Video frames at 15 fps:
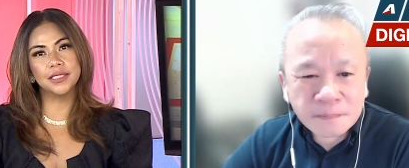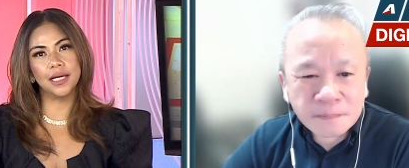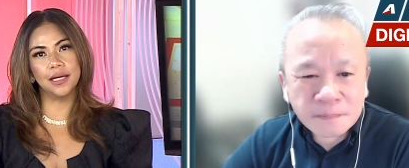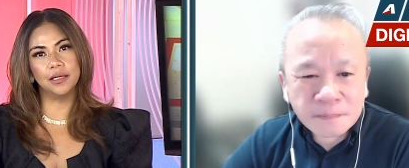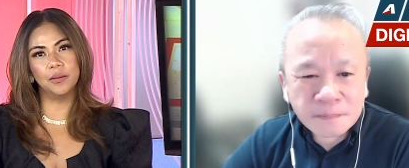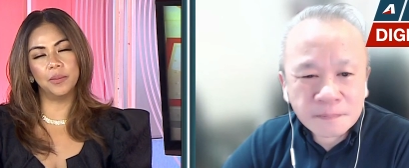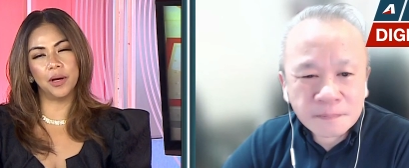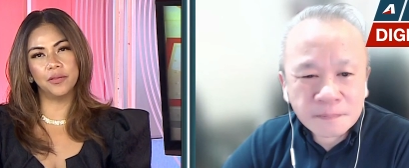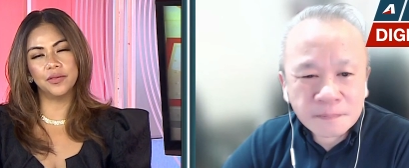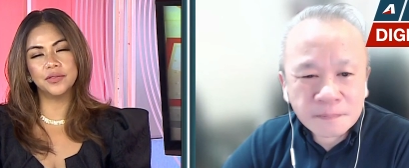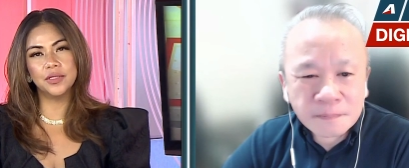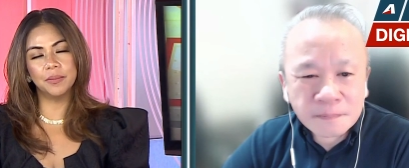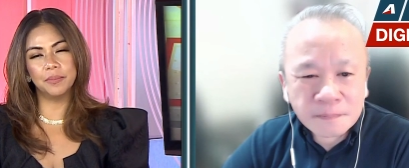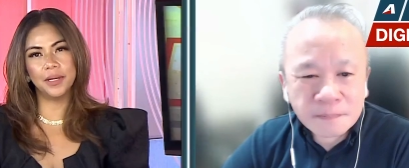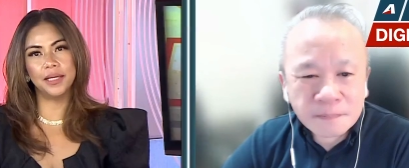Speaker 1: said about this
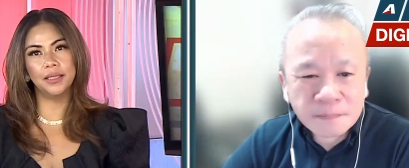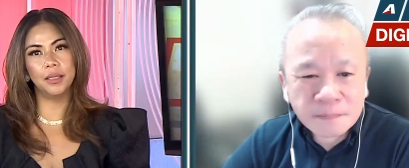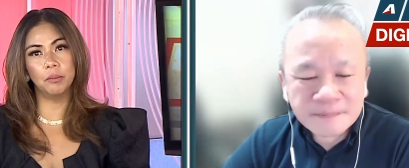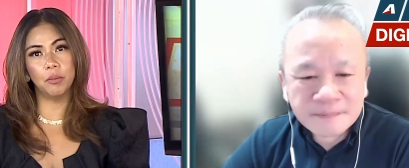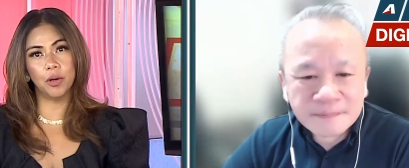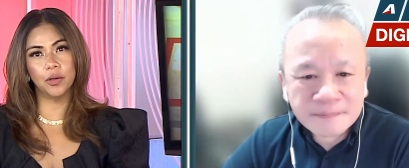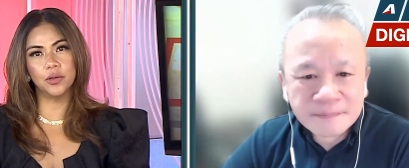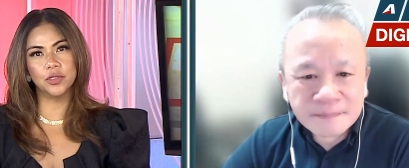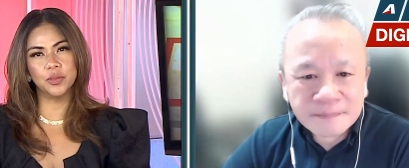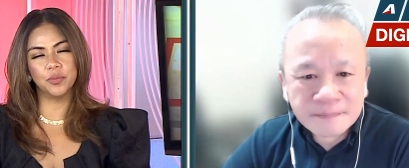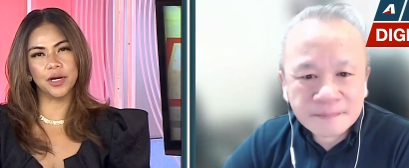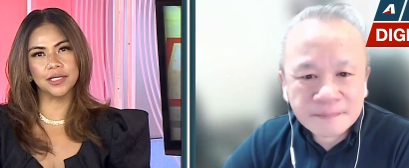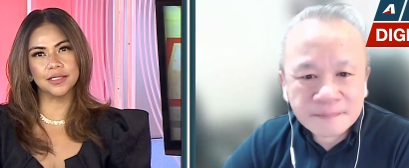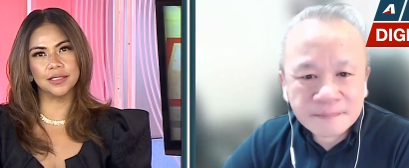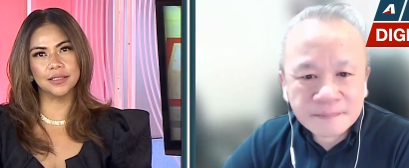impending Marcos
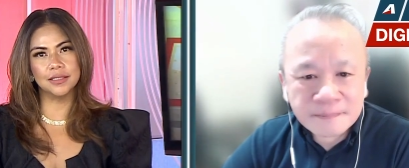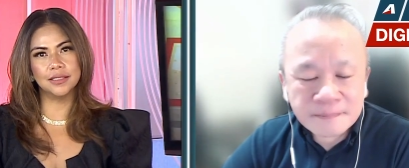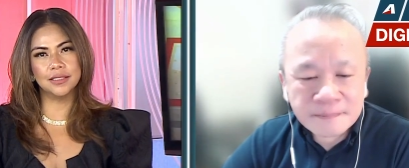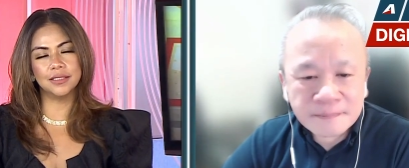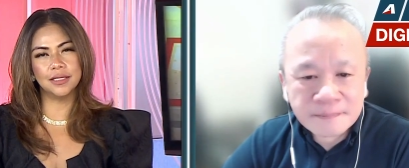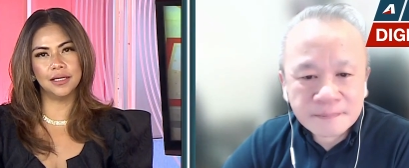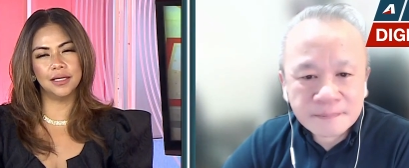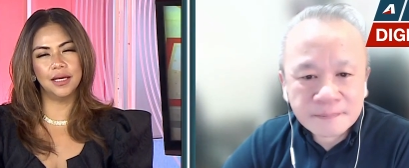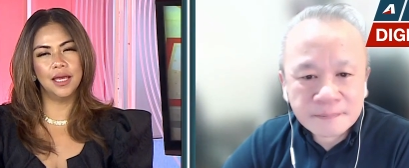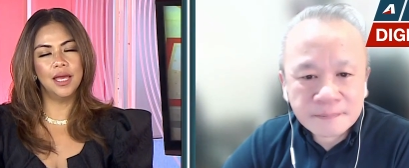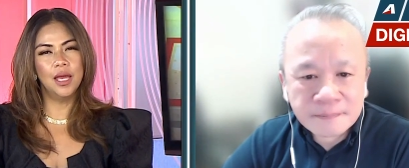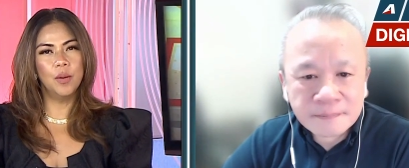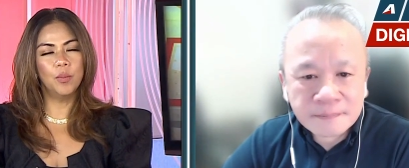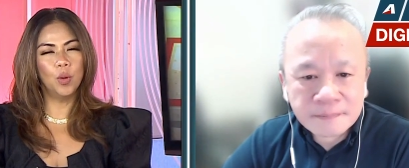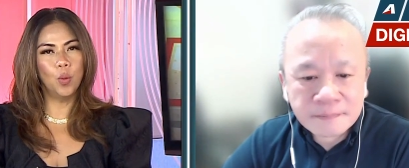presidency,
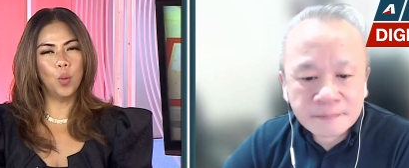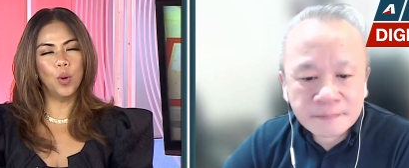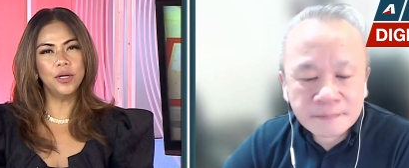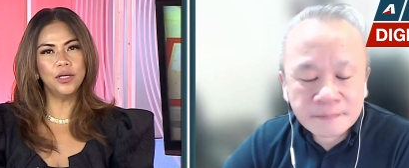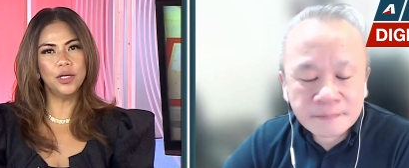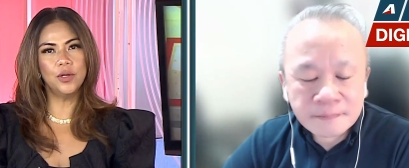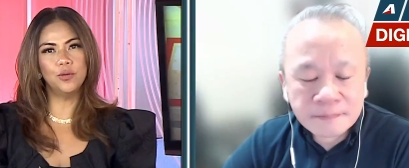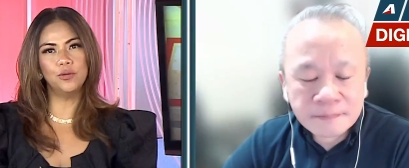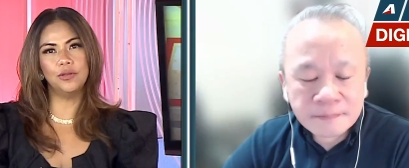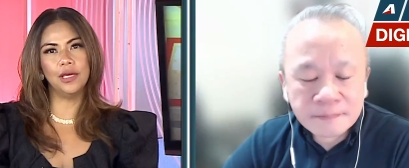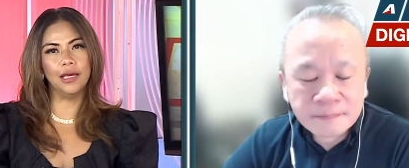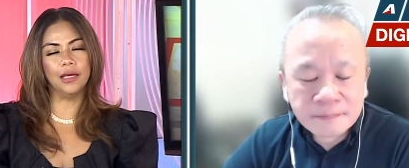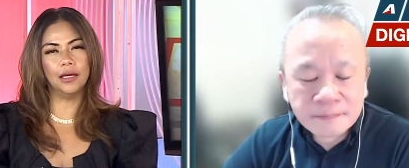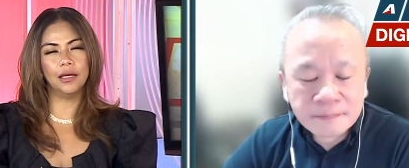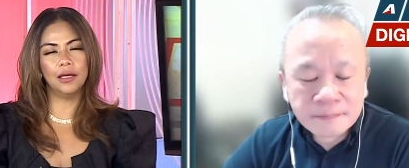but what do you
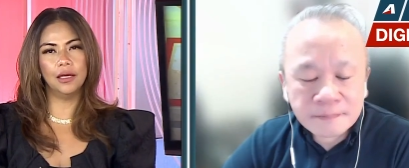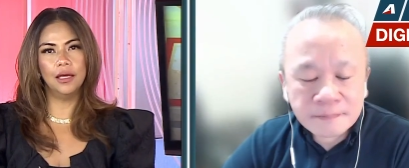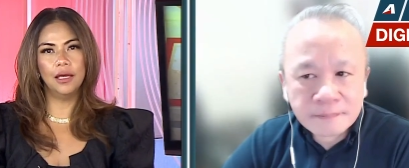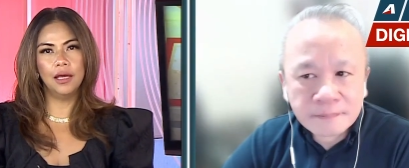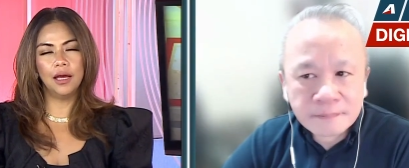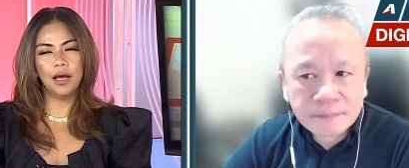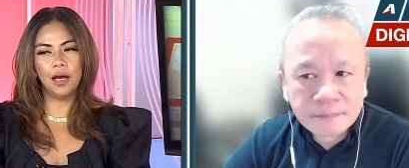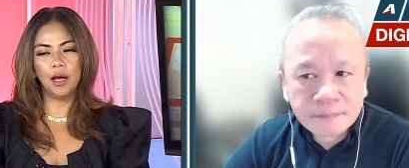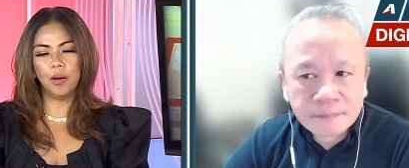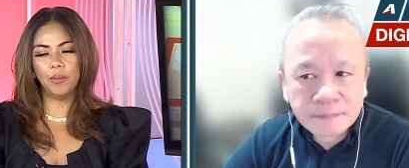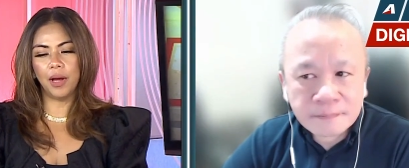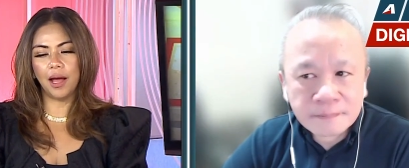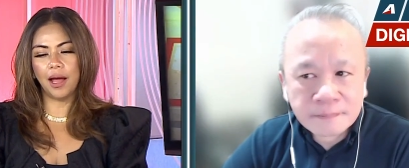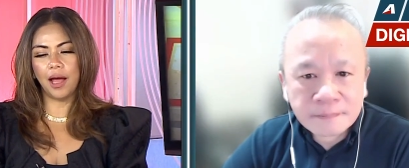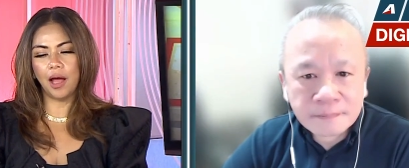think? Um,
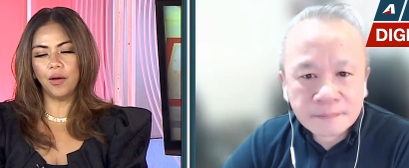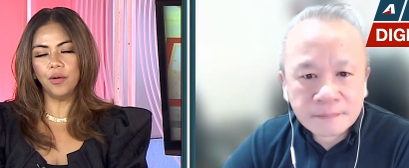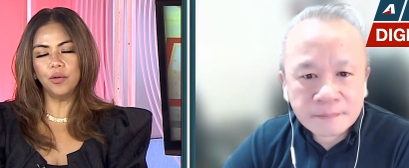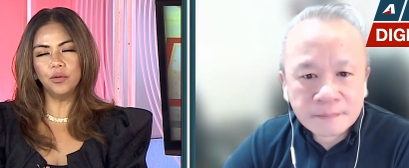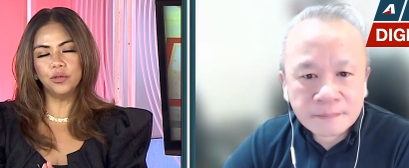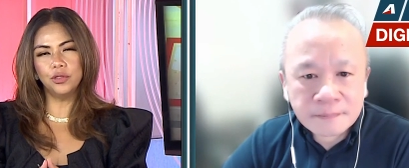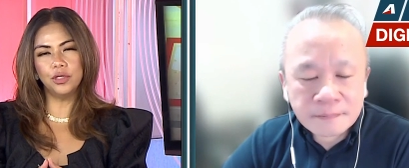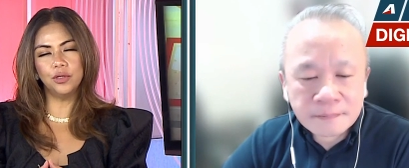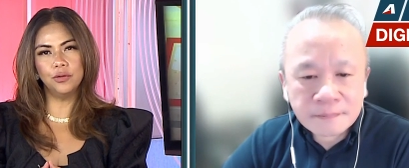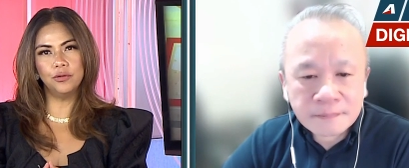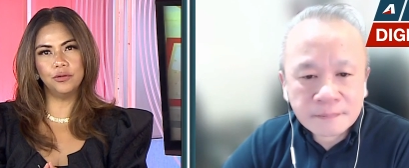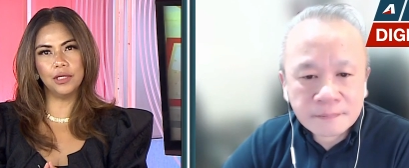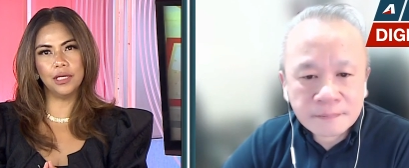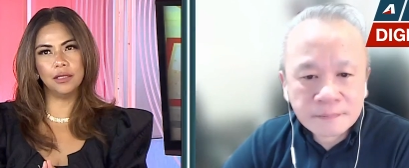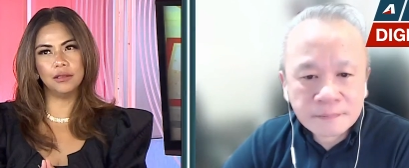how do you
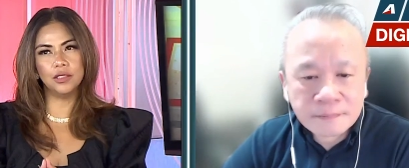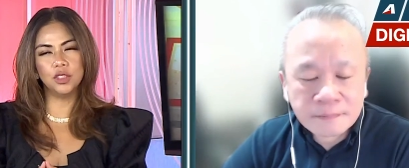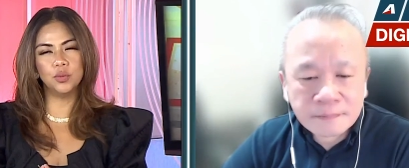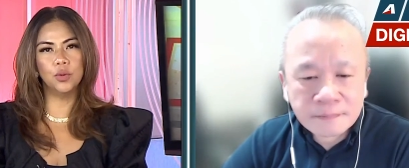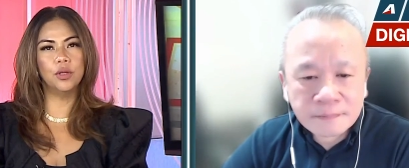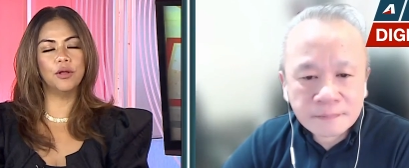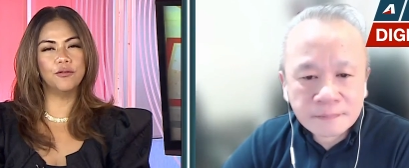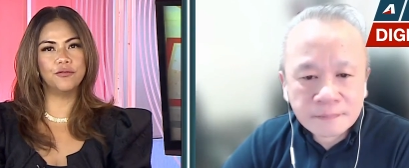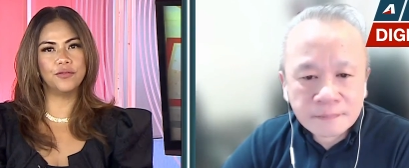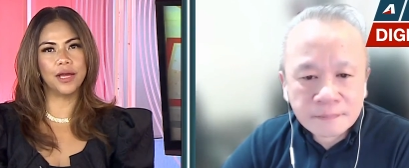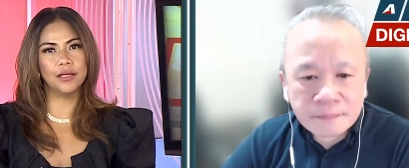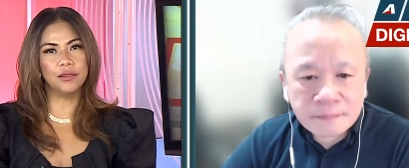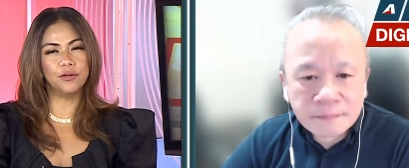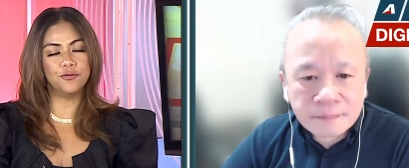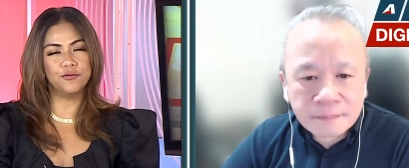think this will
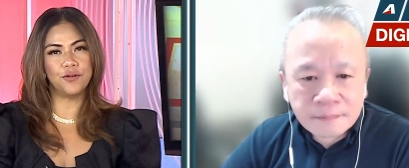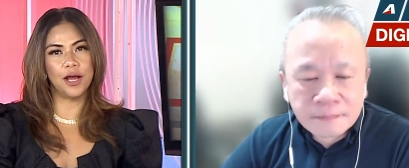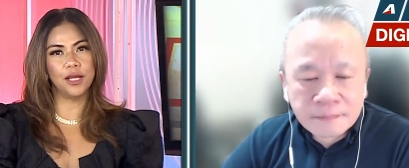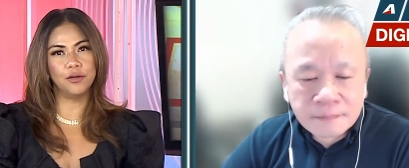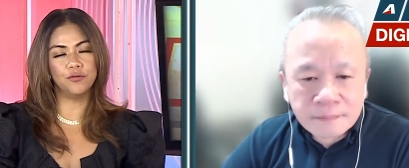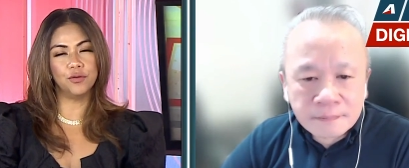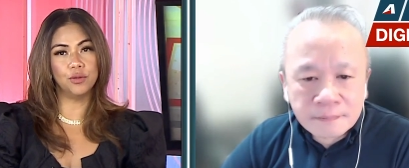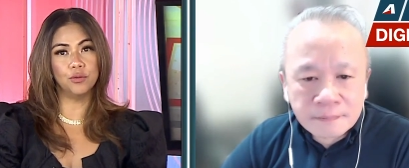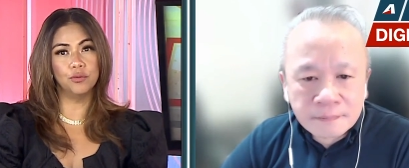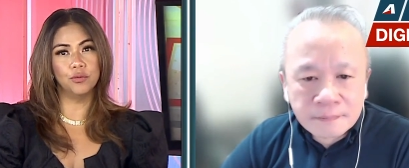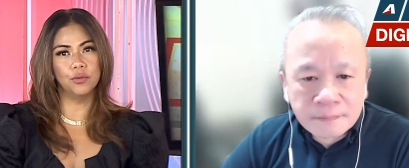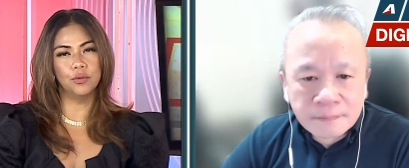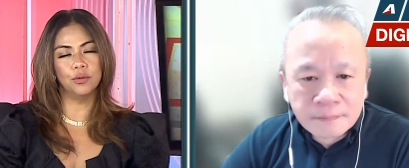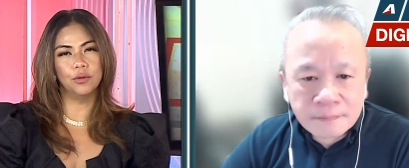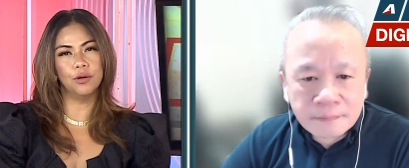affect the fight for the
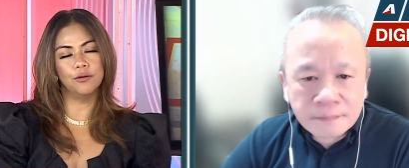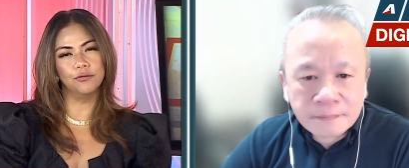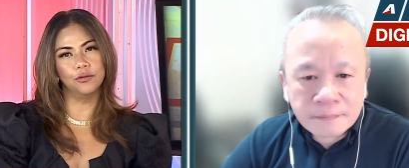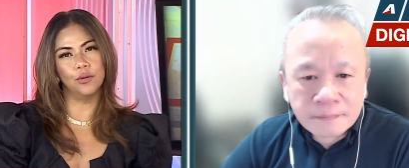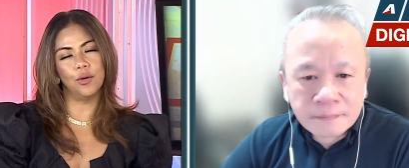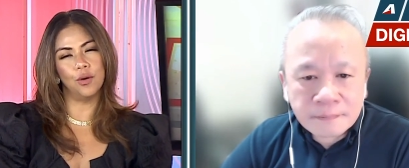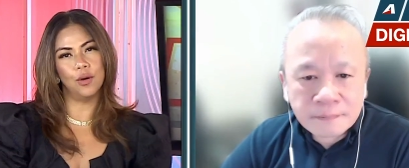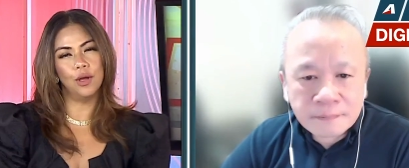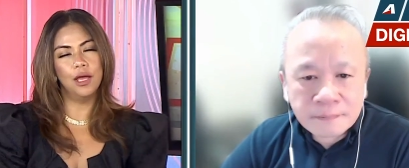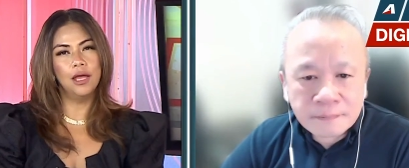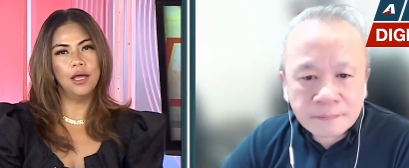rule of law,